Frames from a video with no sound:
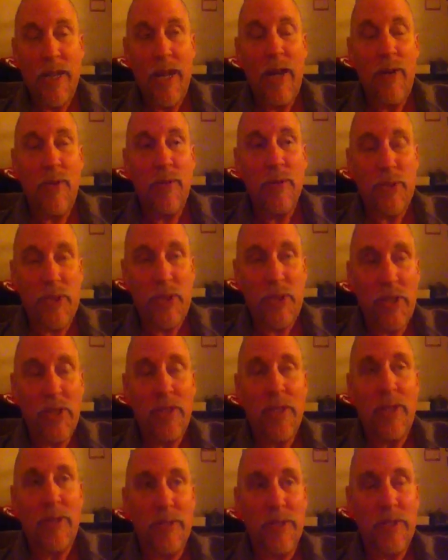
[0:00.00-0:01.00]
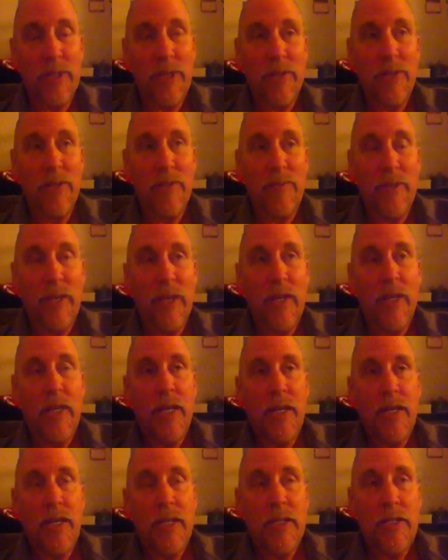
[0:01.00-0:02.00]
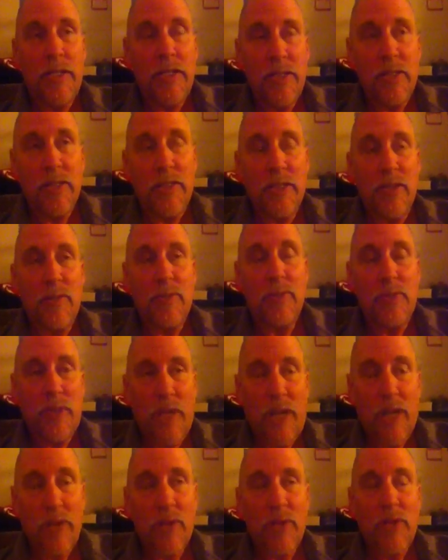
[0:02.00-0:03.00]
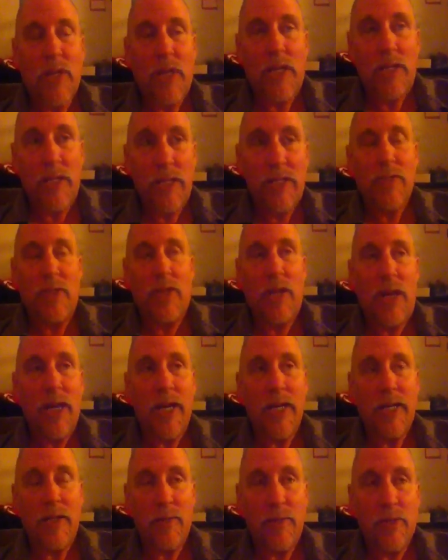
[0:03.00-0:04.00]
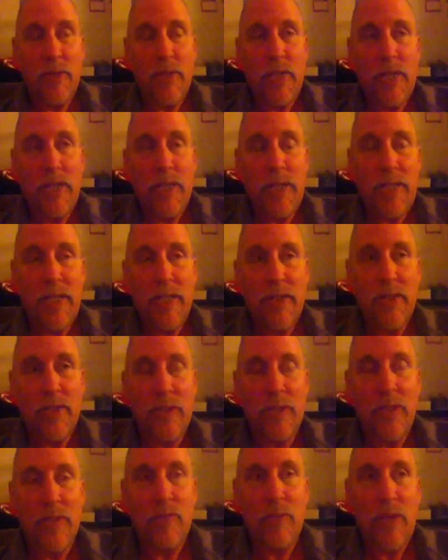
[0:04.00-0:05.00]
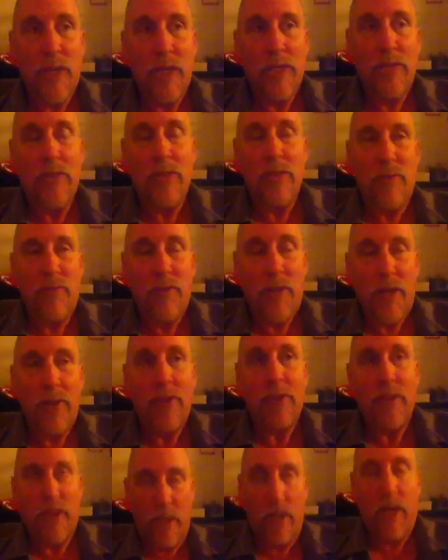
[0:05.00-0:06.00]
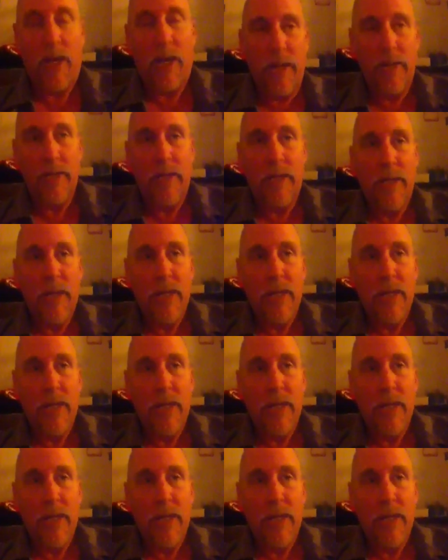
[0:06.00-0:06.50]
I will sit there and tell them, Jesus was not saying he's God. He was saying he is the way to the faith in God.